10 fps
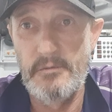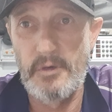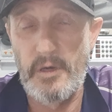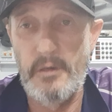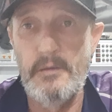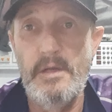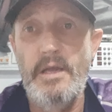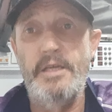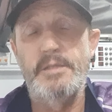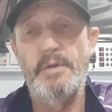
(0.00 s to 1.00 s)
Right,
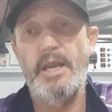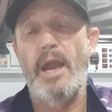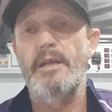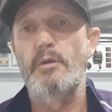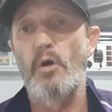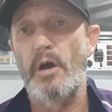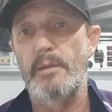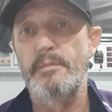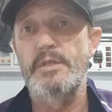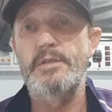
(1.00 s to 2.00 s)
it's a mechanical
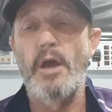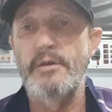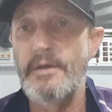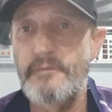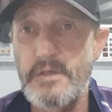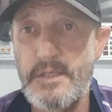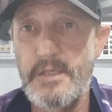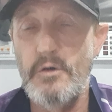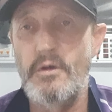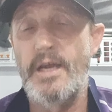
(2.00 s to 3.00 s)
item. It's no different to
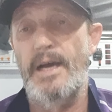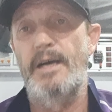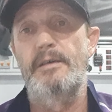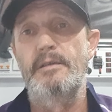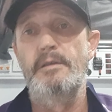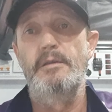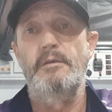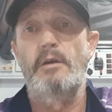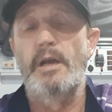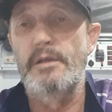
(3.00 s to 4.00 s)
your car,
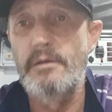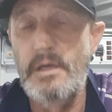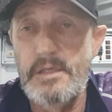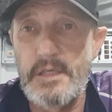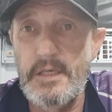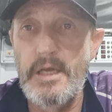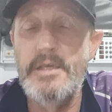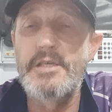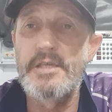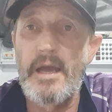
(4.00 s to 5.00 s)
right? So you
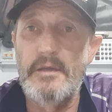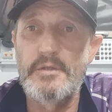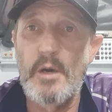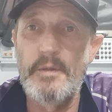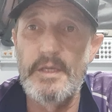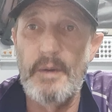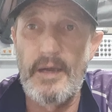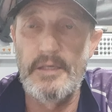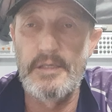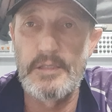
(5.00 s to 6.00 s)
need to stay on top of your
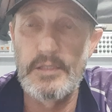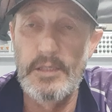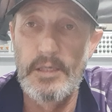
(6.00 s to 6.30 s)
maintenance.